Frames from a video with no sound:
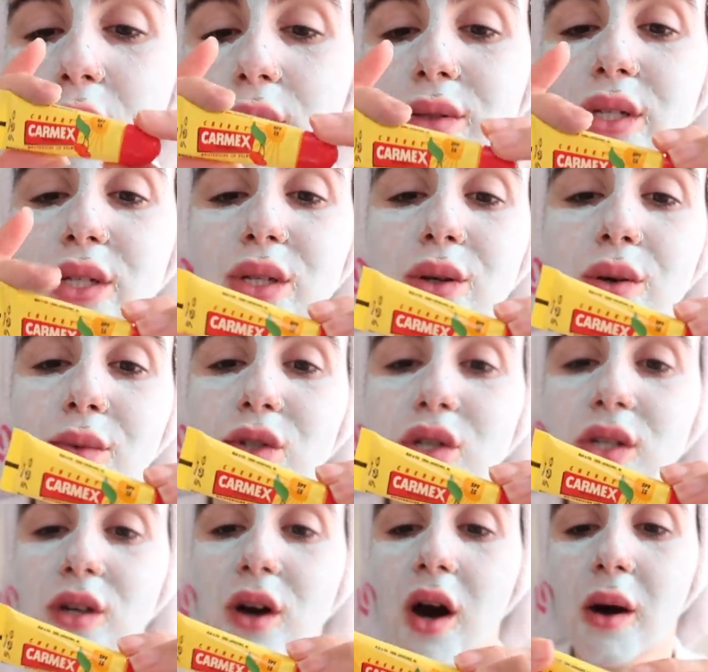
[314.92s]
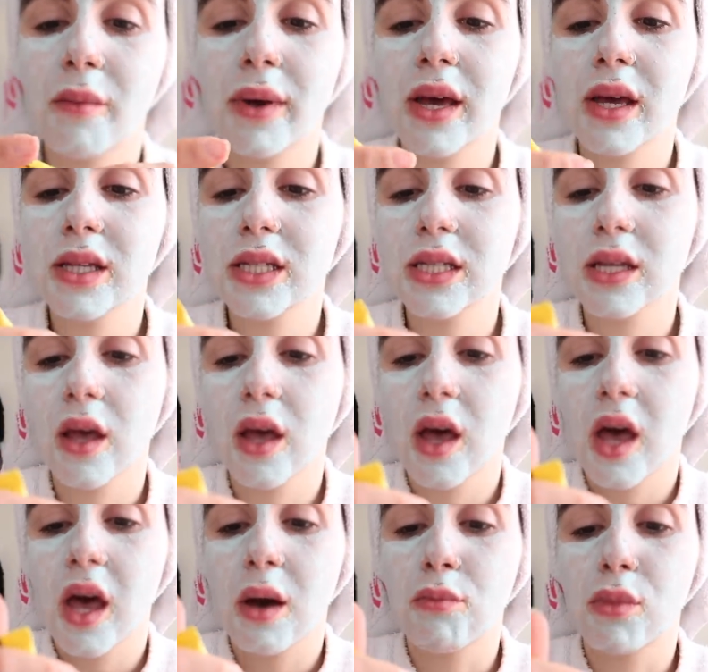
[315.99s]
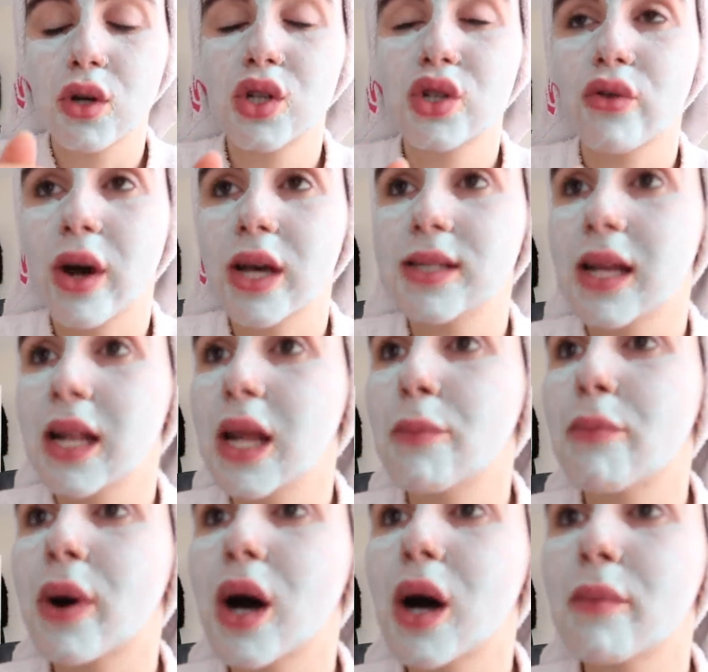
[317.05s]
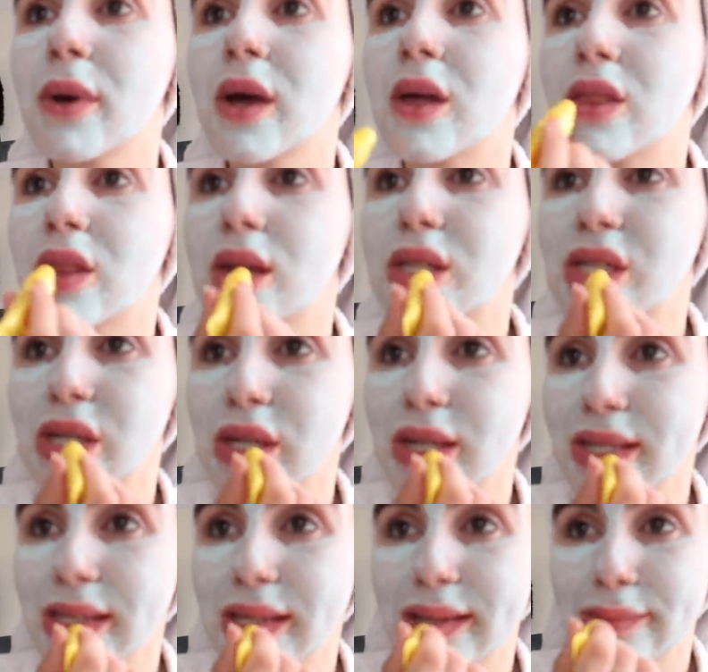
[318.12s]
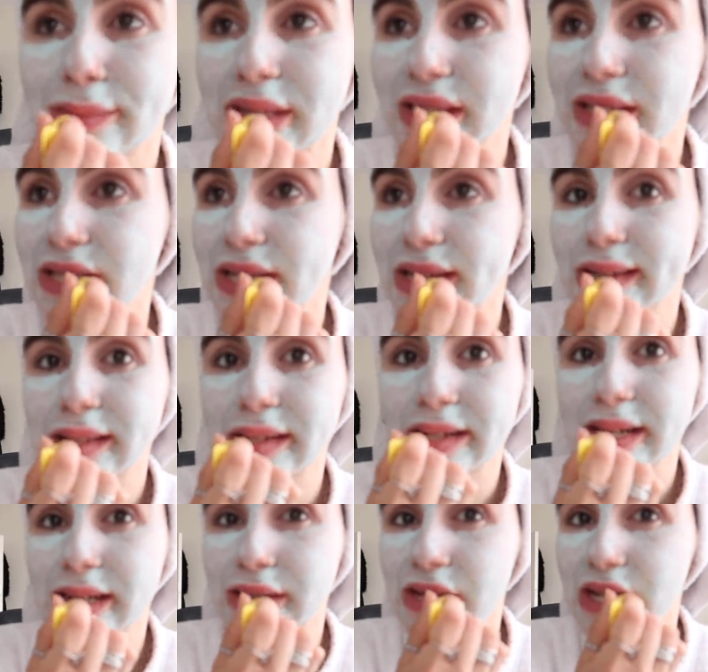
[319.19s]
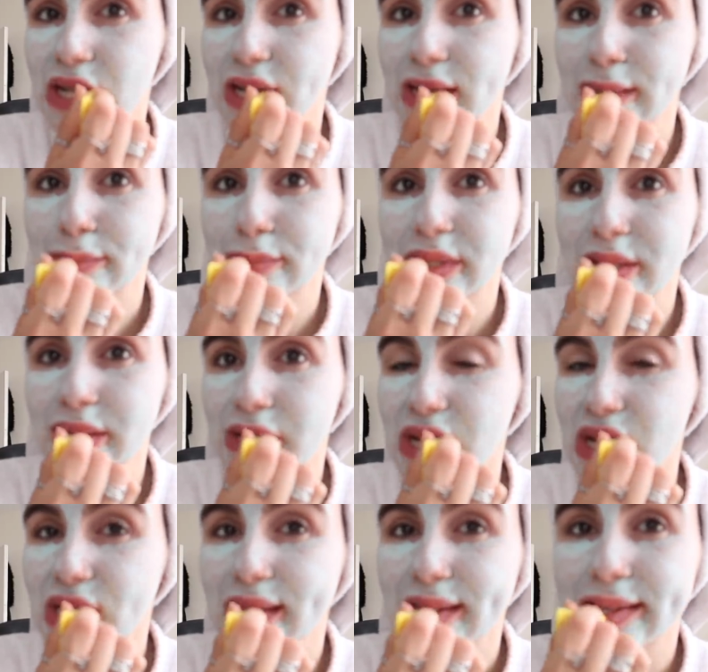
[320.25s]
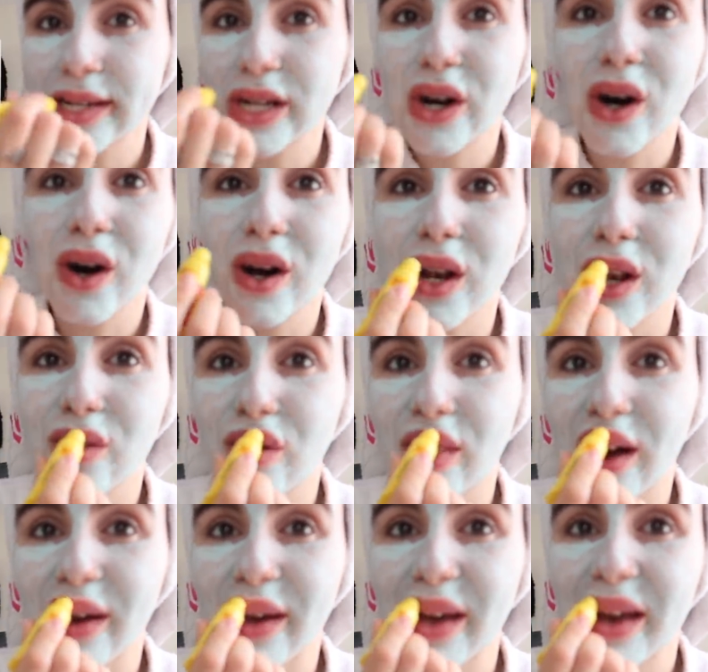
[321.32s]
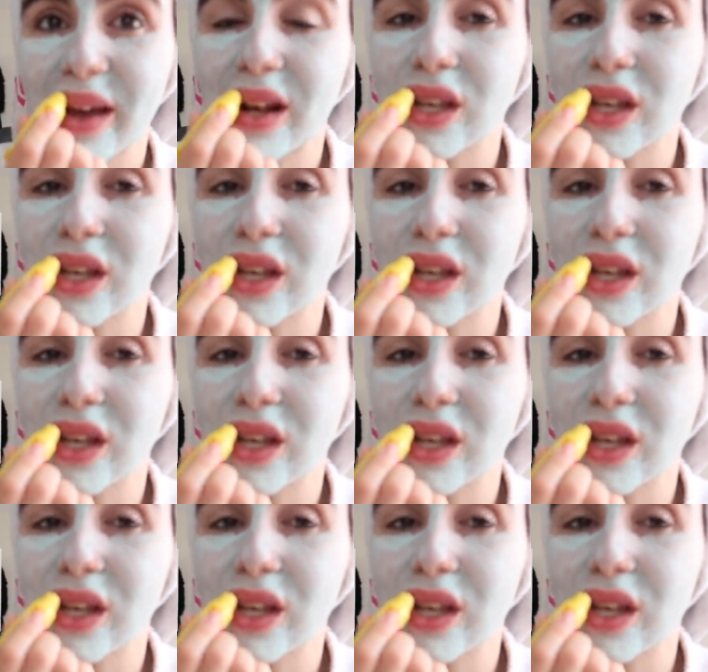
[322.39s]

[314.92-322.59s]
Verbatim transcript: go-to which is Carmex moisturizing lip balm and this is amazing to hydrate your lips can't live without it